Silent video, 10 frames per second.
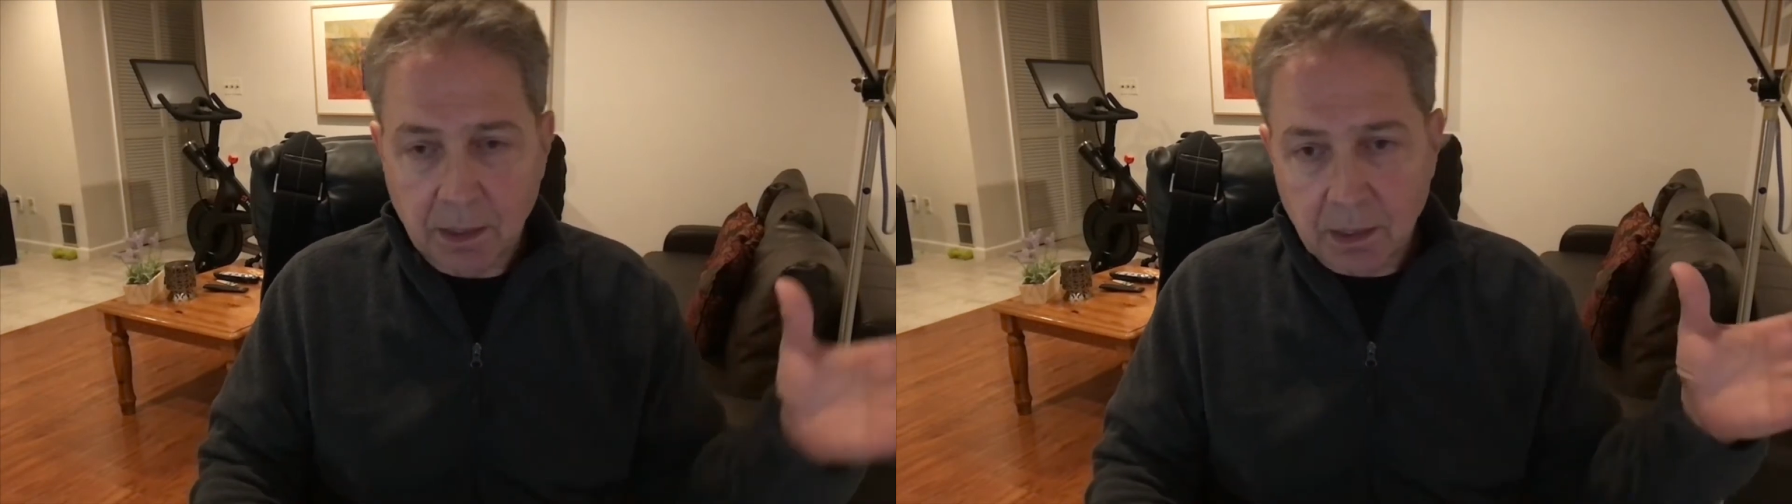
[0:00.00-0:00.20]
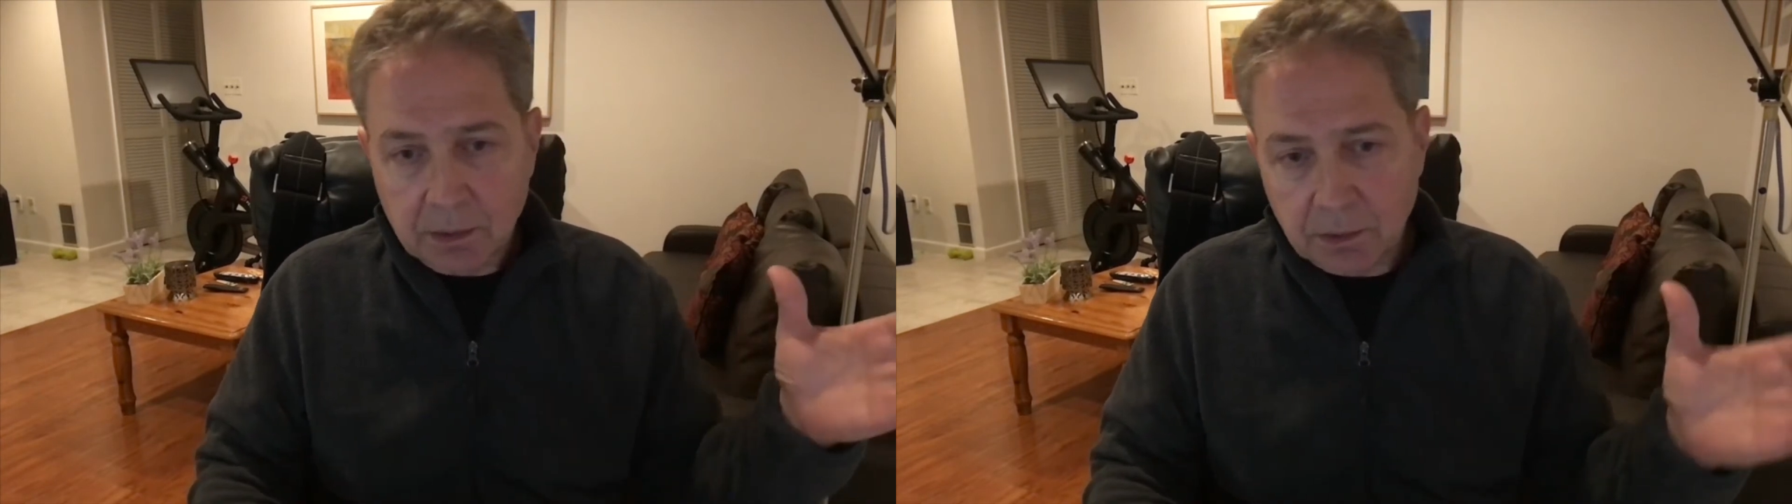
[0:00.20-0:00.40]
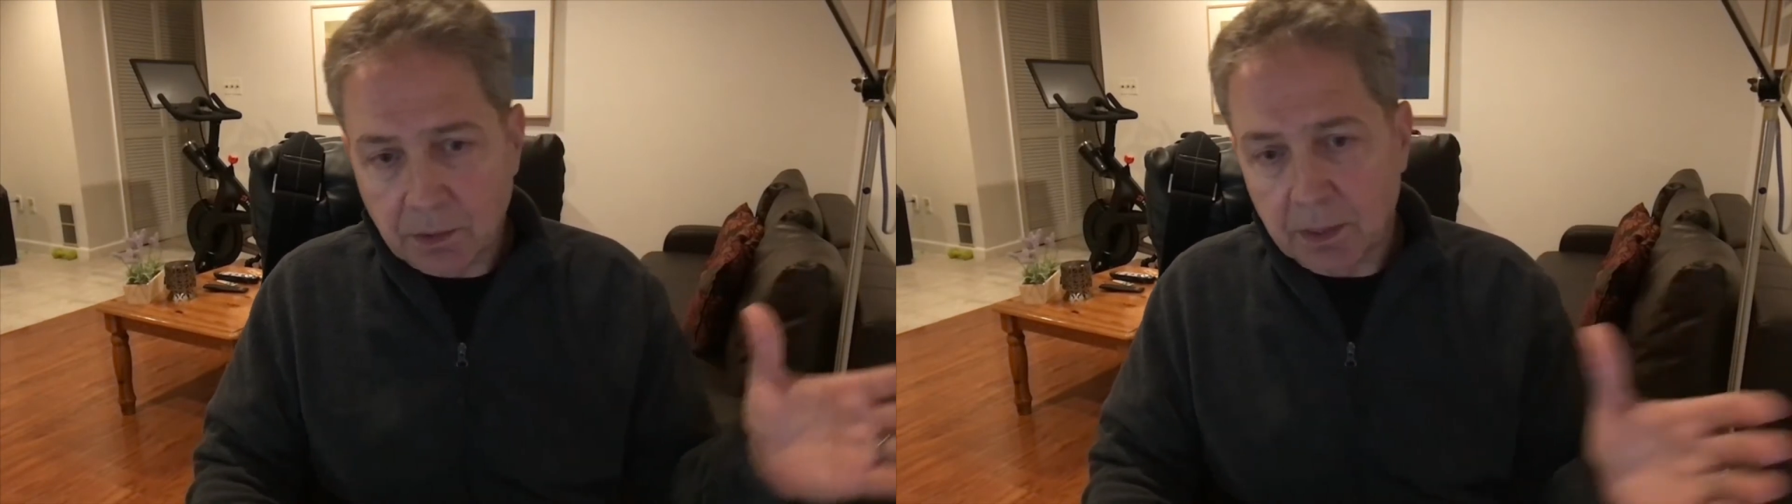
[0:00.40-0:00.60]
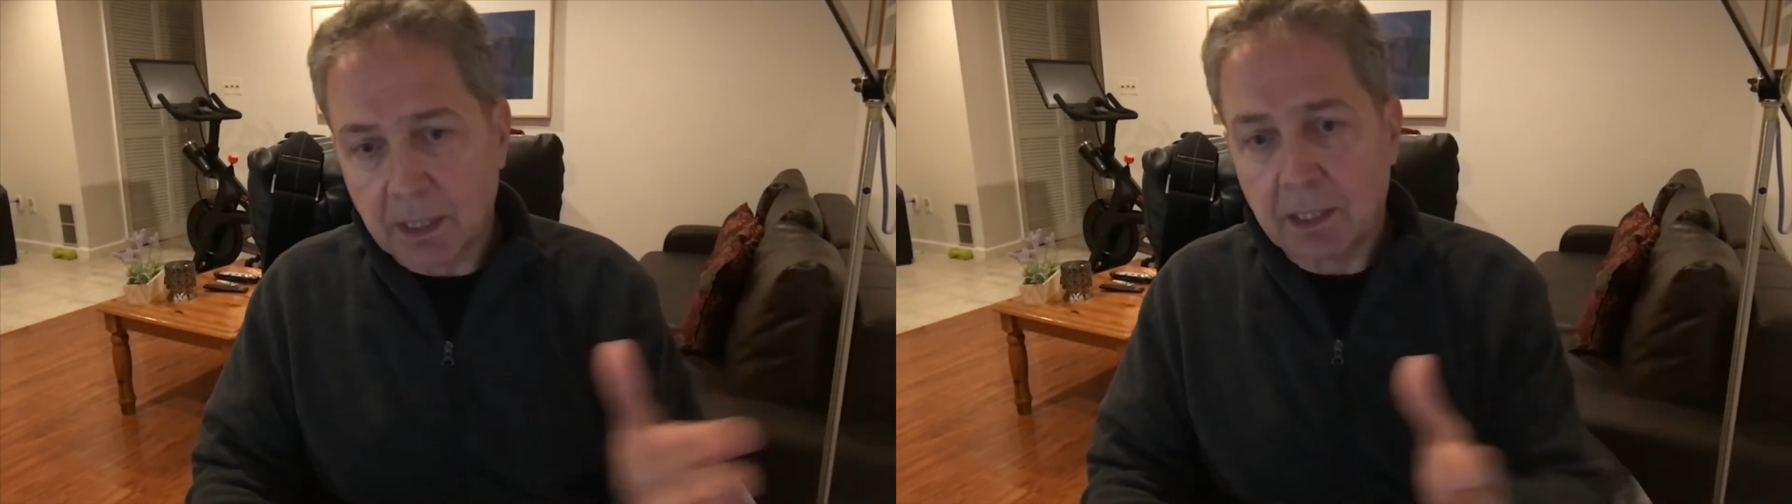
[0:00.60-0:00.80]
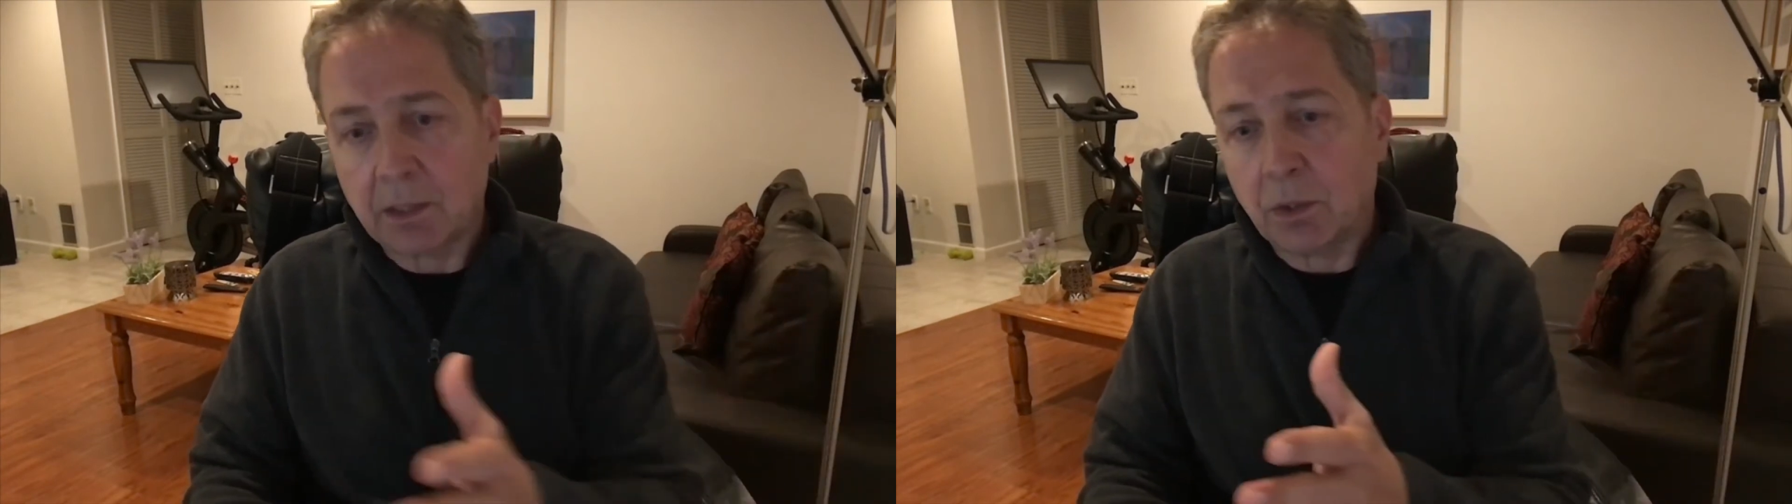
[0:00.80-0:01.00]
so that they
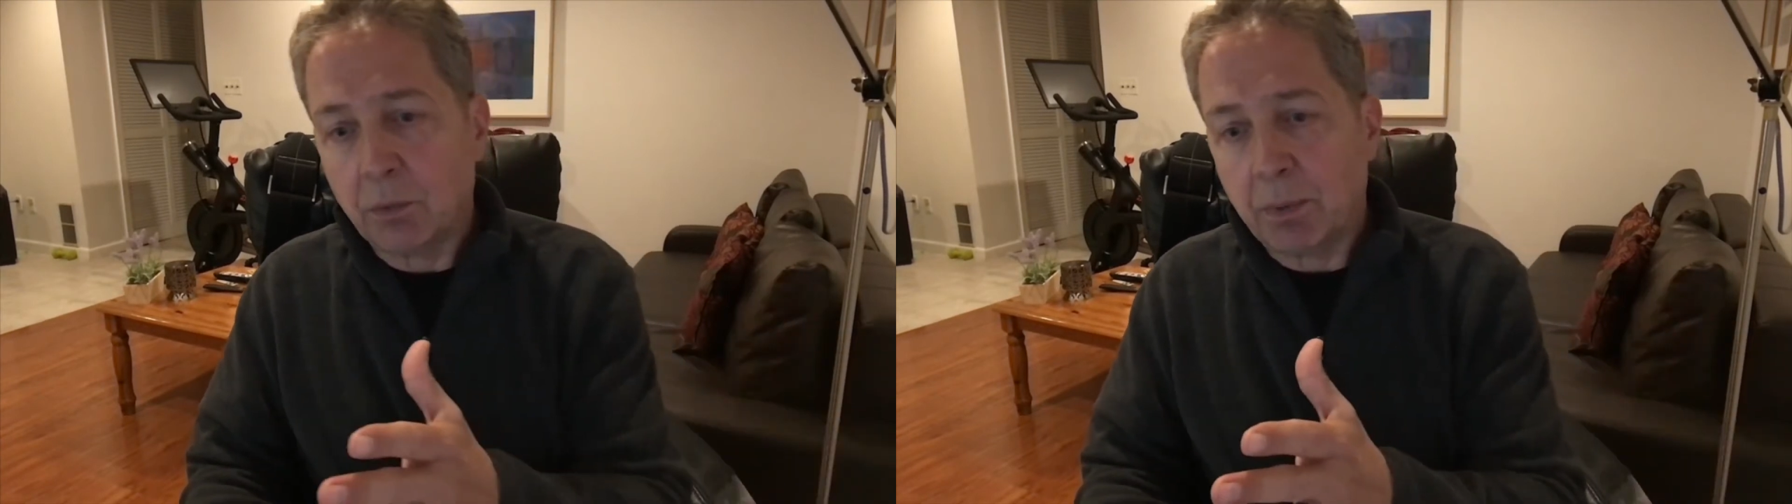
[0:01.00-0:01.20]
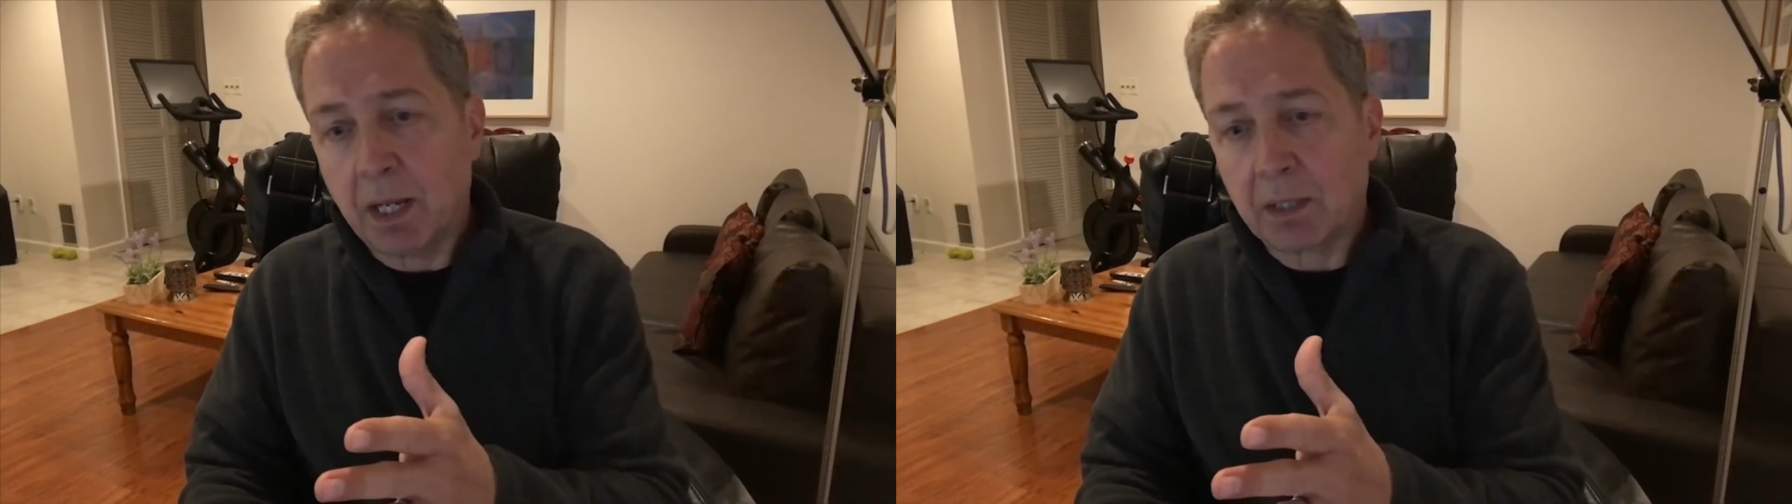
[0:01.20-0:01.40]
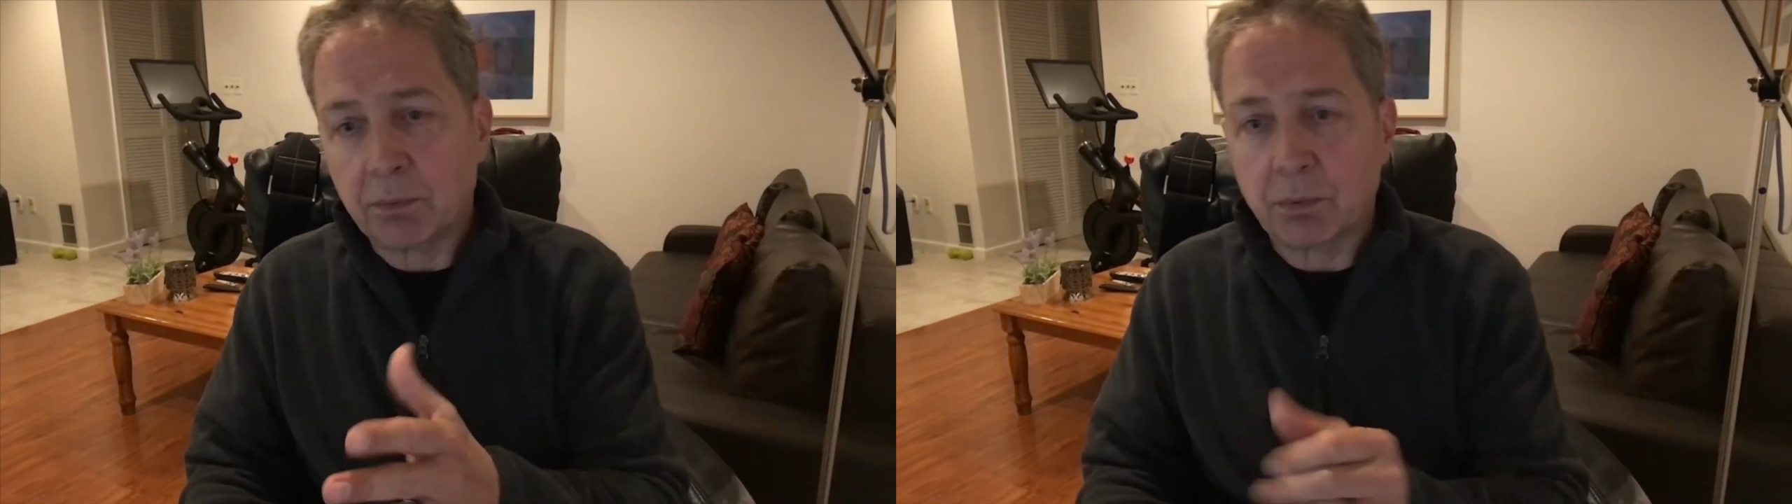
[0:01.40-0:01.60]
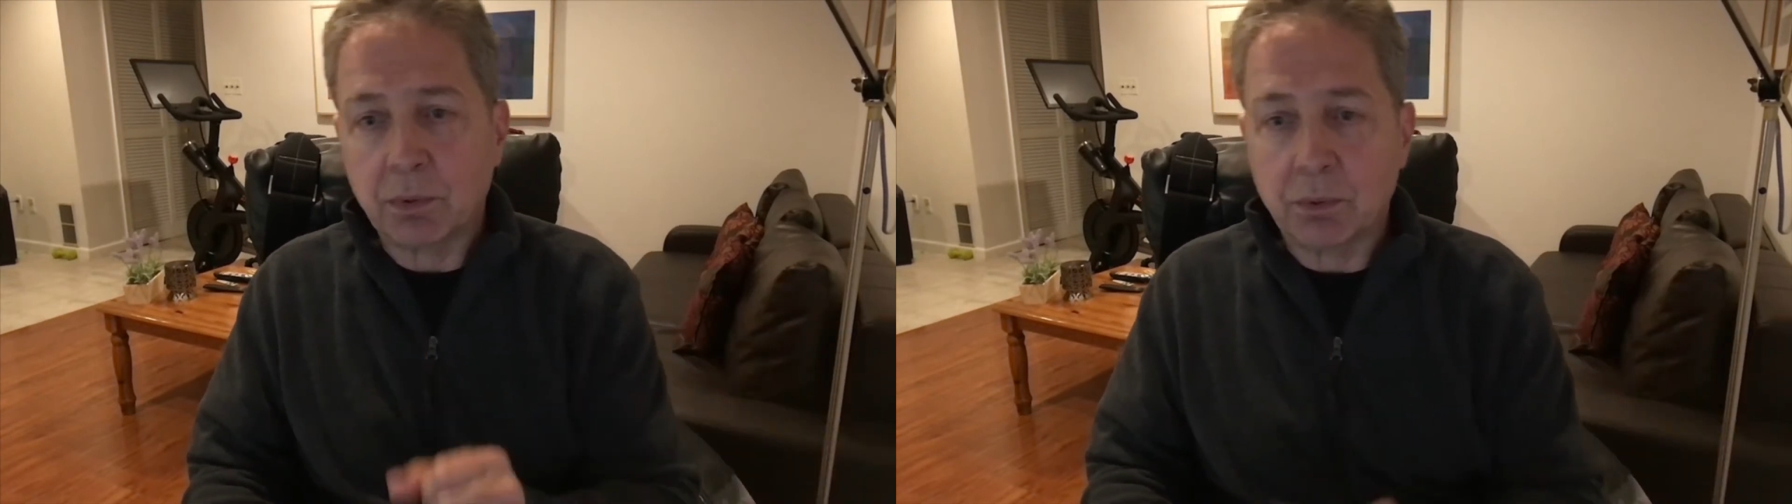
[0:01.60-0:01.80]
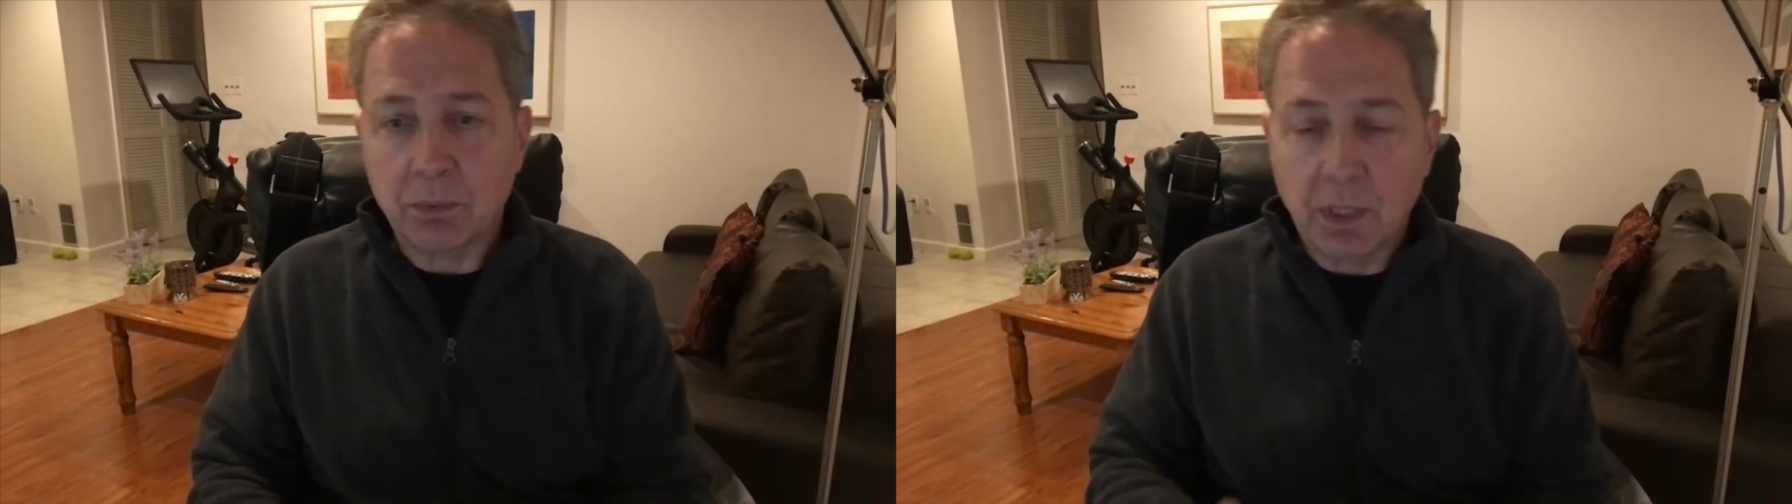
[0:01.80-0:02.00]
can go back through